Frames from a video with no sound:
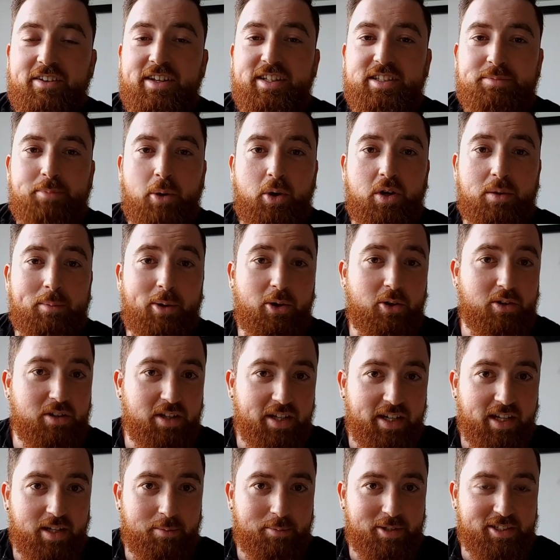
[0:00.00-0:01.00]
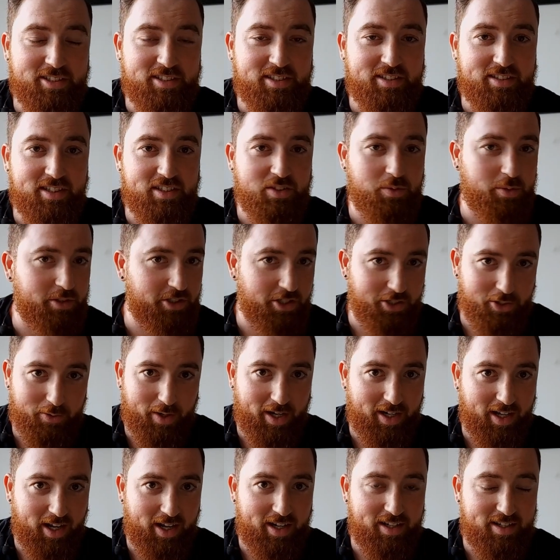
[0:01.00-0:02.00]
already spoke about cleaning businesses, which are
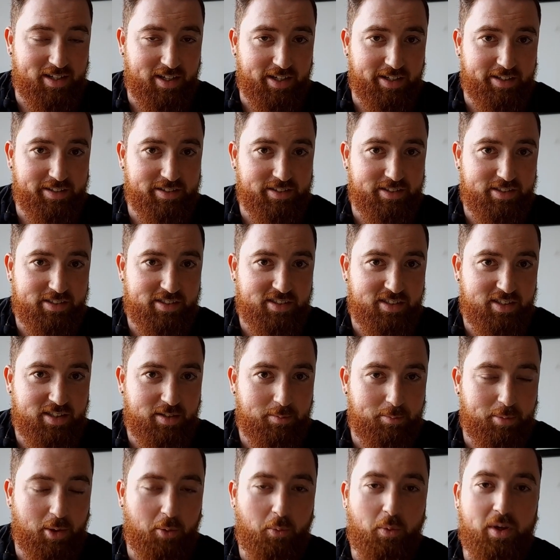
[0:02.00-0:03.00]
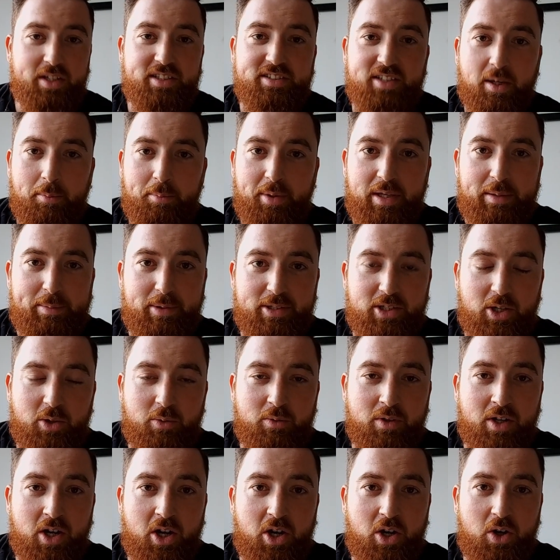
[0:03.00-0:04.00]
great ideas, but what some people
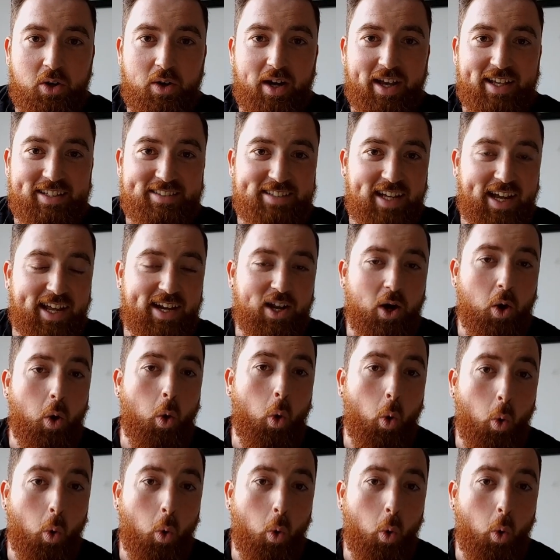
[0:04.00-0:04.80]
don't know is that